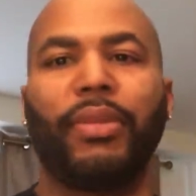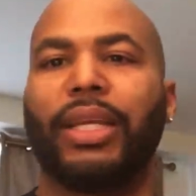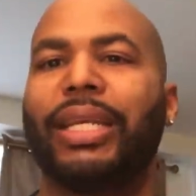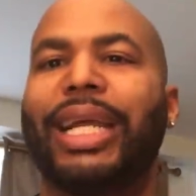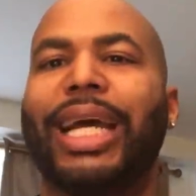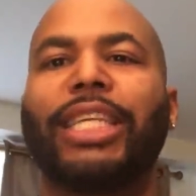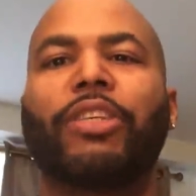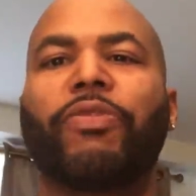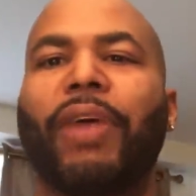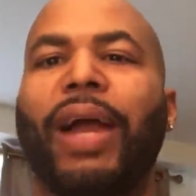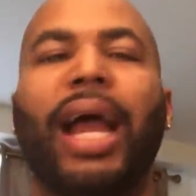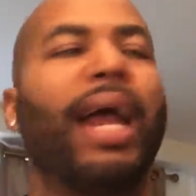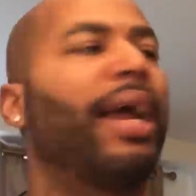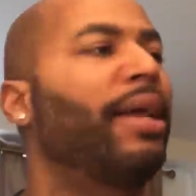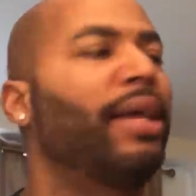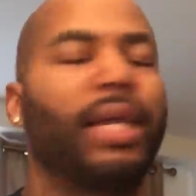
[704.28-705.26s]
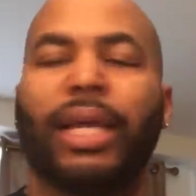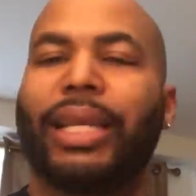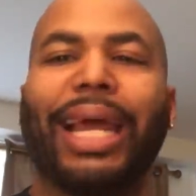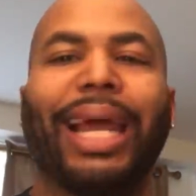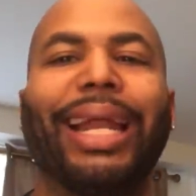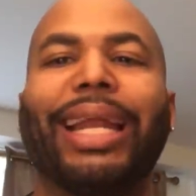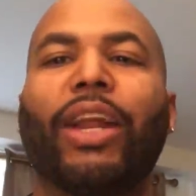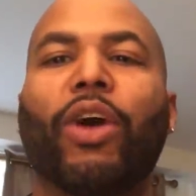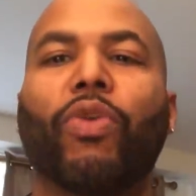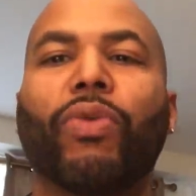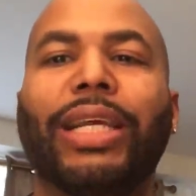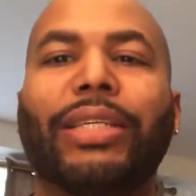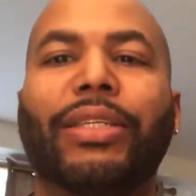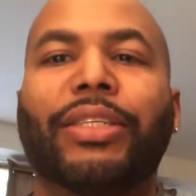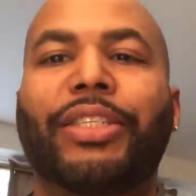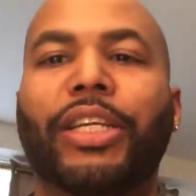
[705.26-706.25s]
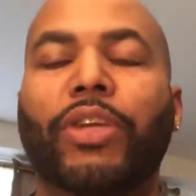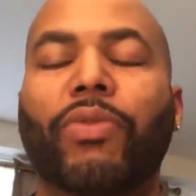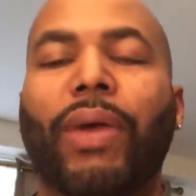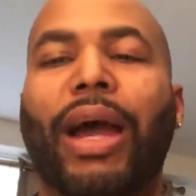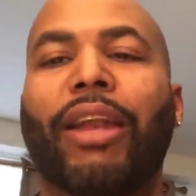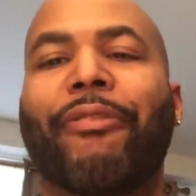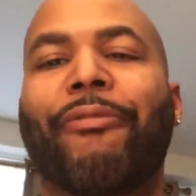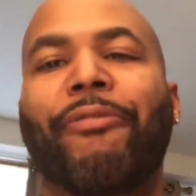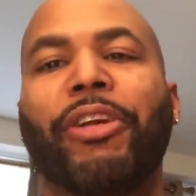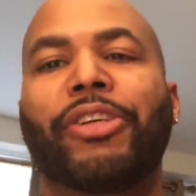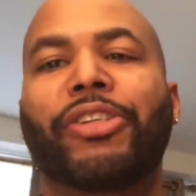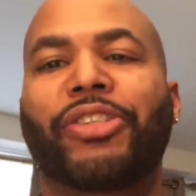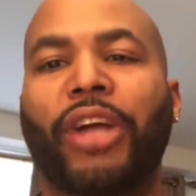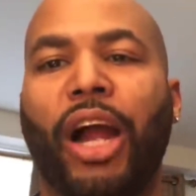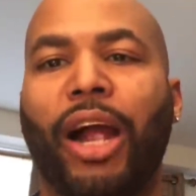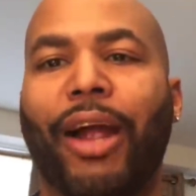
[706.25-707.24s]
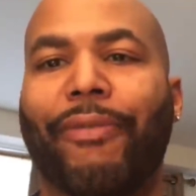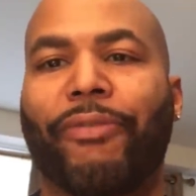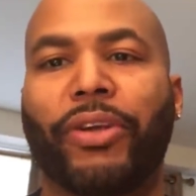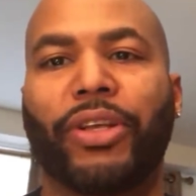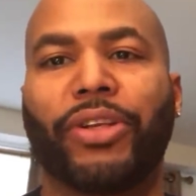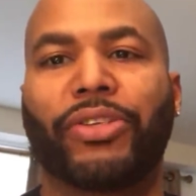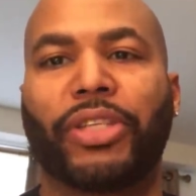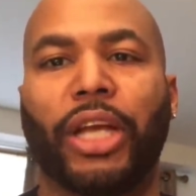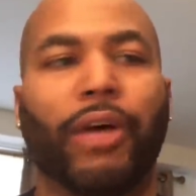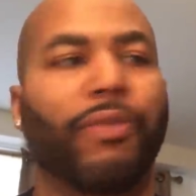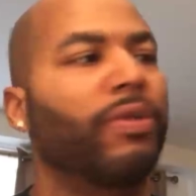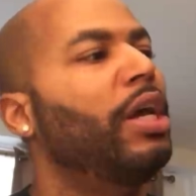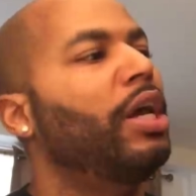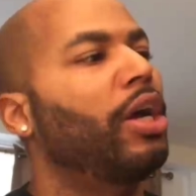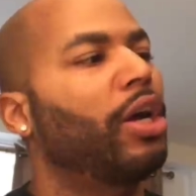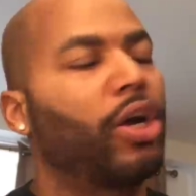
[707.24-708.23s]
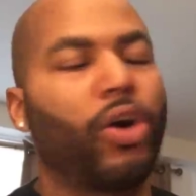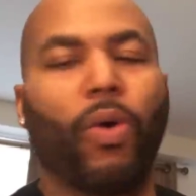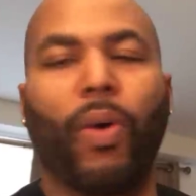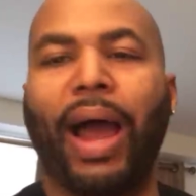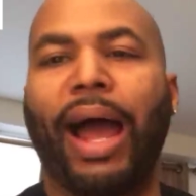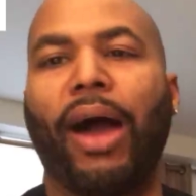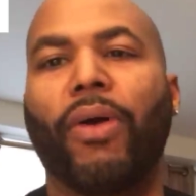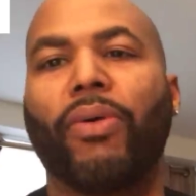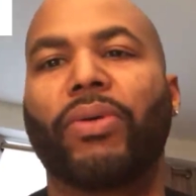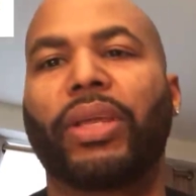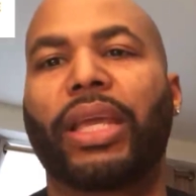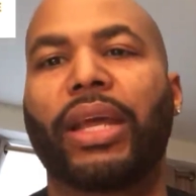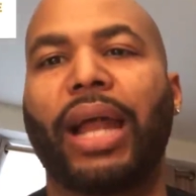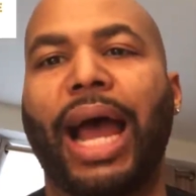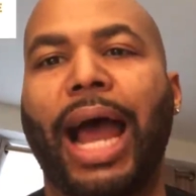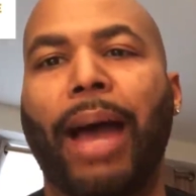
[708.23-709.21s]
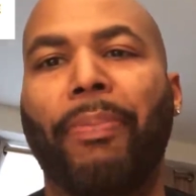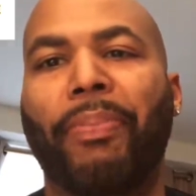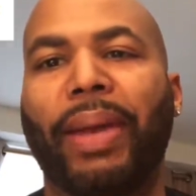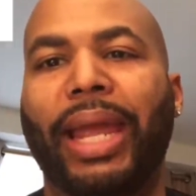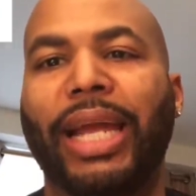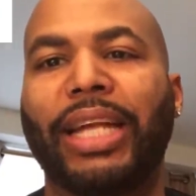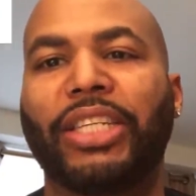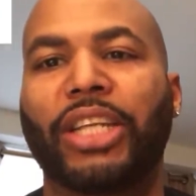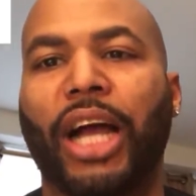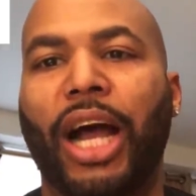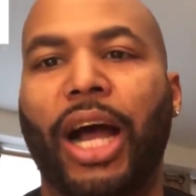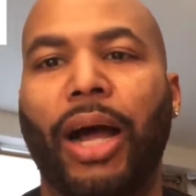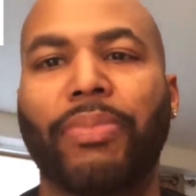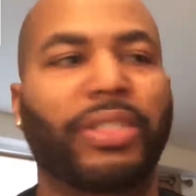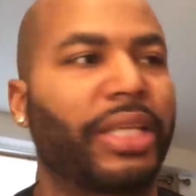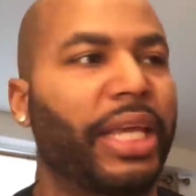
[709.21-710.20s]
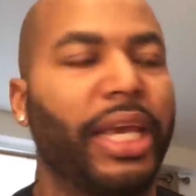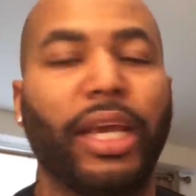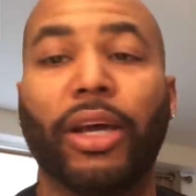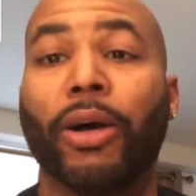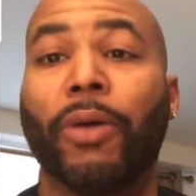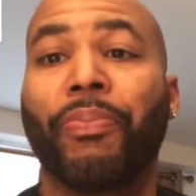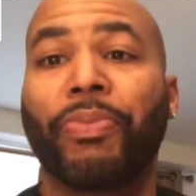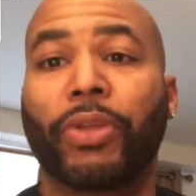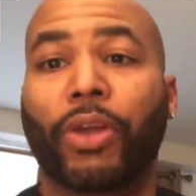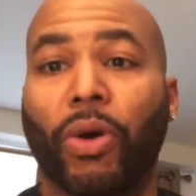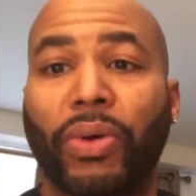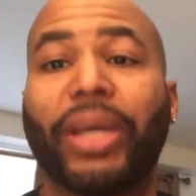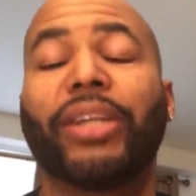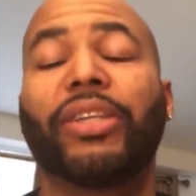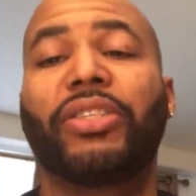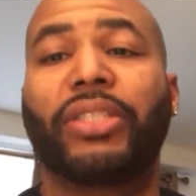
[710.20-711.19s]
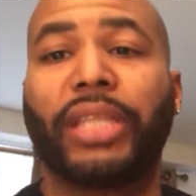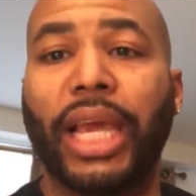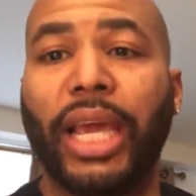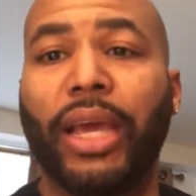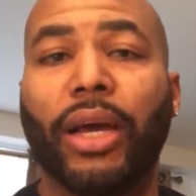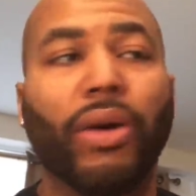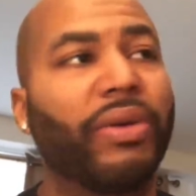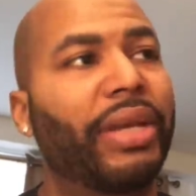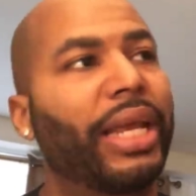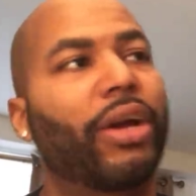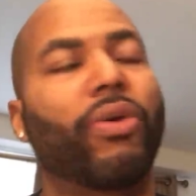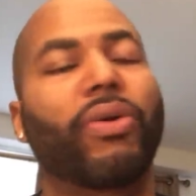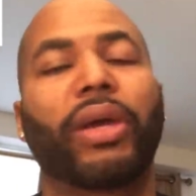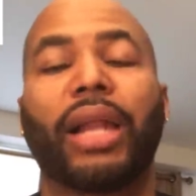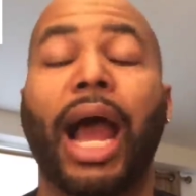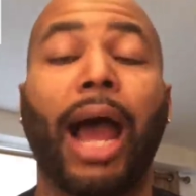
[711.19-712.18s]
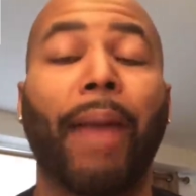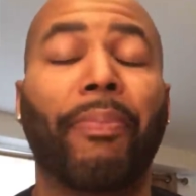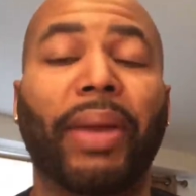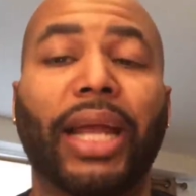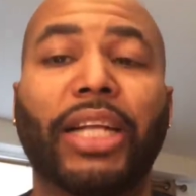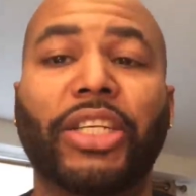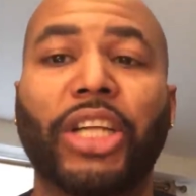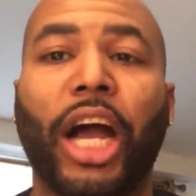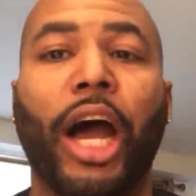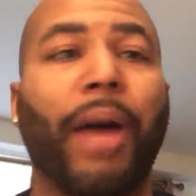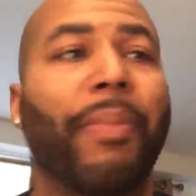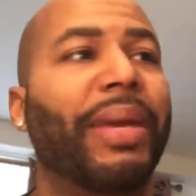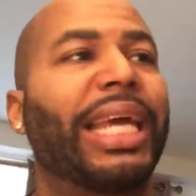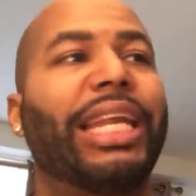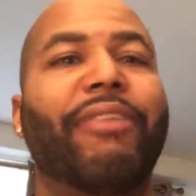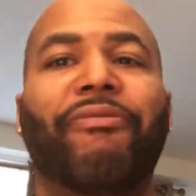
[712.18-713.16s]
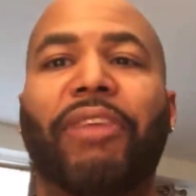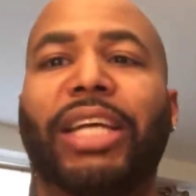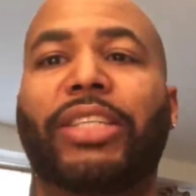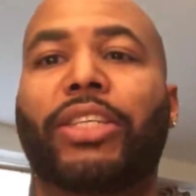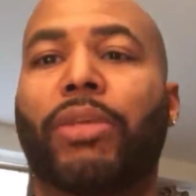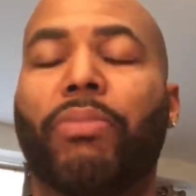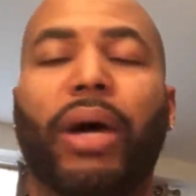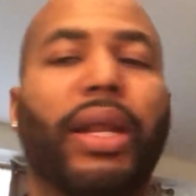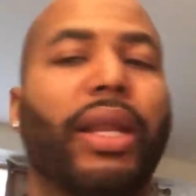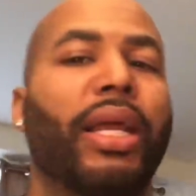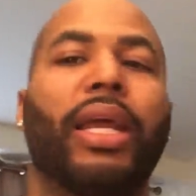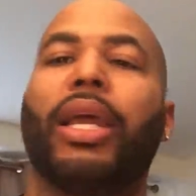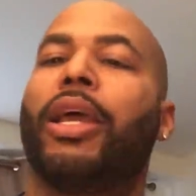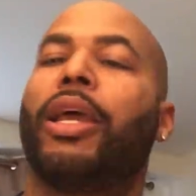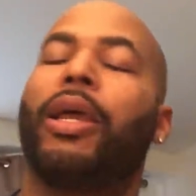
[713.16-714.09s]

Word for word: That's fine. That ain't no reason to sit around and feel sorry for yourself. Go out, get a high paying job, skill, go get a skill, then go get a high paying job and invest the money.